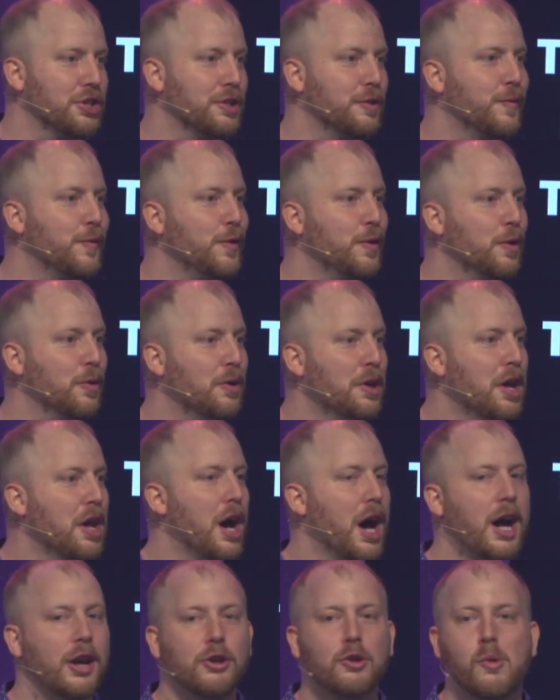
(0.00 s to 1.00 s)
you feel
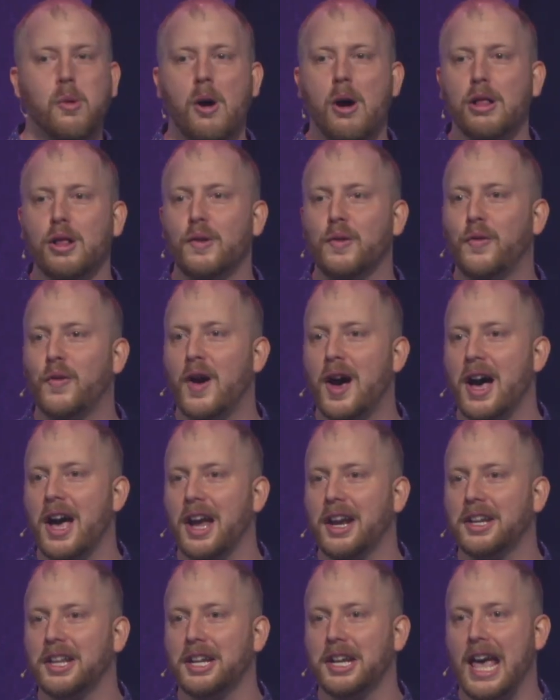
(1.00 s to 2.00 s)

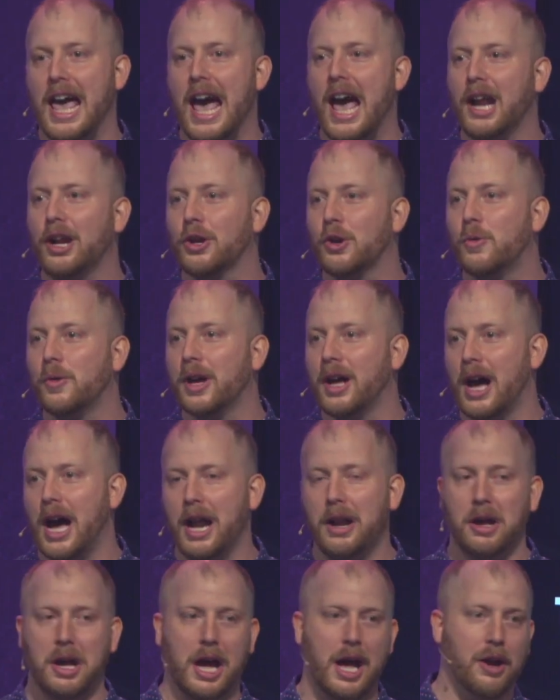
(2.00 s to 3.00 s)
unqualified, inadequate.
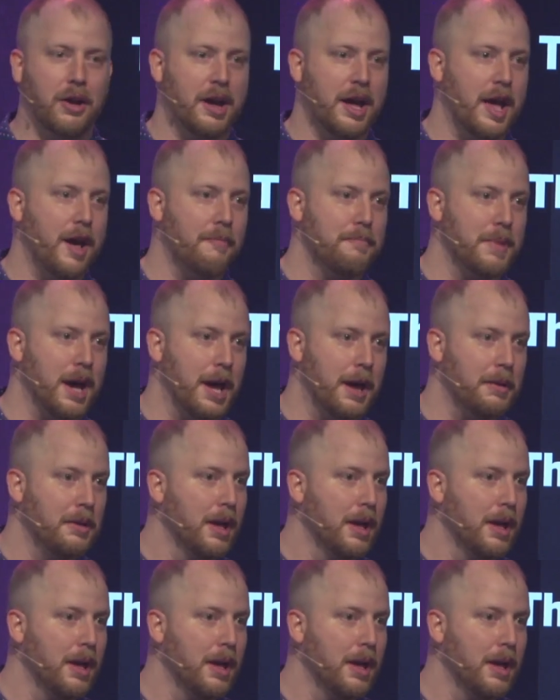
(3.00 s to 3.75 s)
I, don't have my